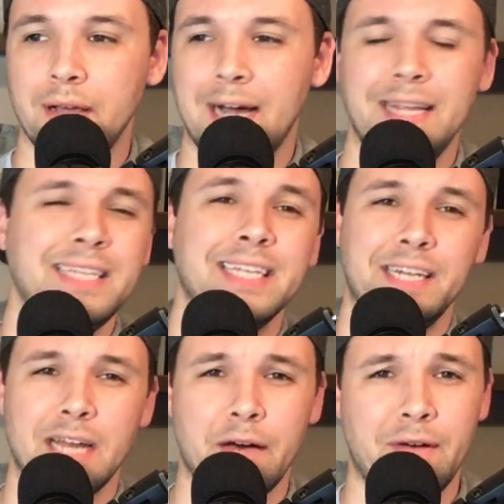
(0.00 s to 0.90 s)
He did
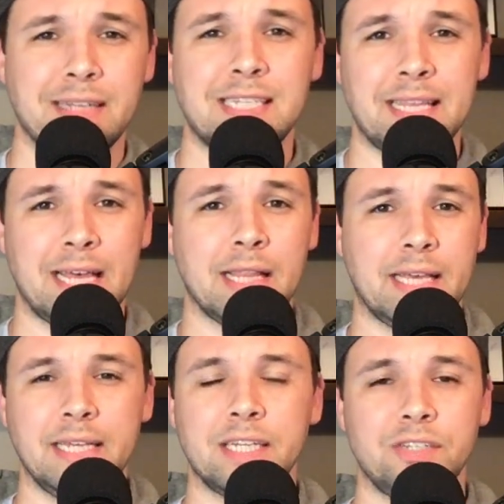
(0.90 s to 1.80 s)
enough. I say that like he
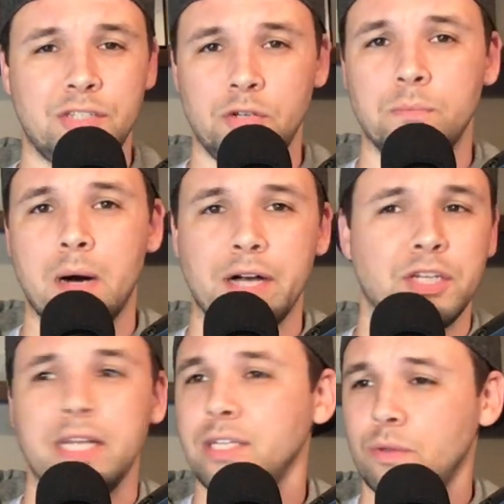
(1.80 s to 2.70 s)
didn't do much.
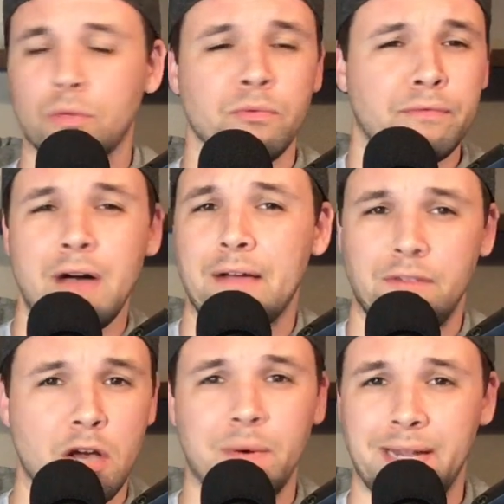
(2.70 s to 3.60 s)
He threw 5
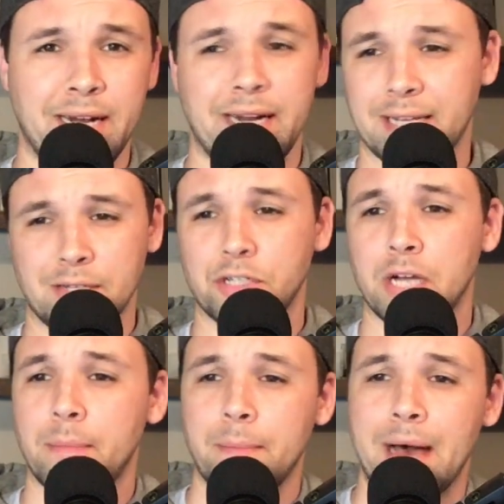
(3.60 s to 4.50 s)
no-hit innings. I'll shut
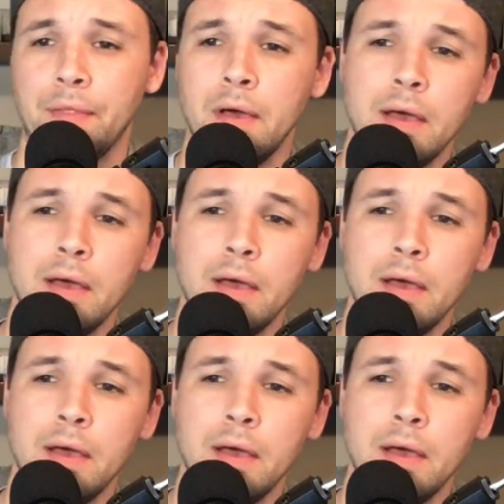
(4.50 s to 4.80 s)
my mouth.